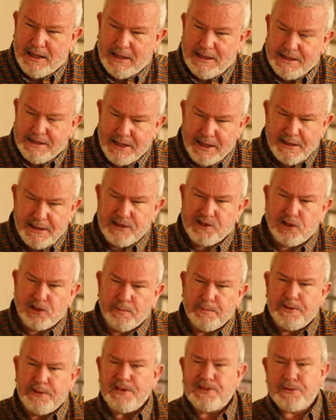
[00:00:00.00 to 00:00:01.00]
The English
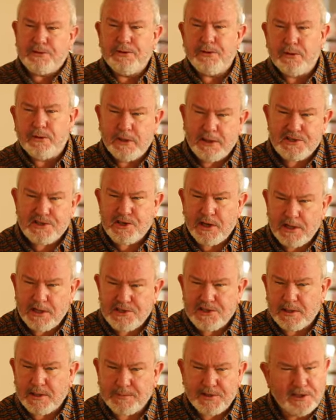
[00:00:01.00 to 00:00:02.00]
companies from the Royal
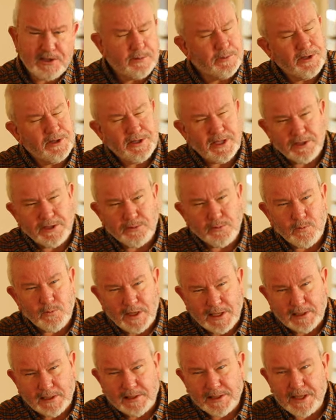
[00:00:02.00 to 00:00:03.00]
Exchange come to Dublin, they done well.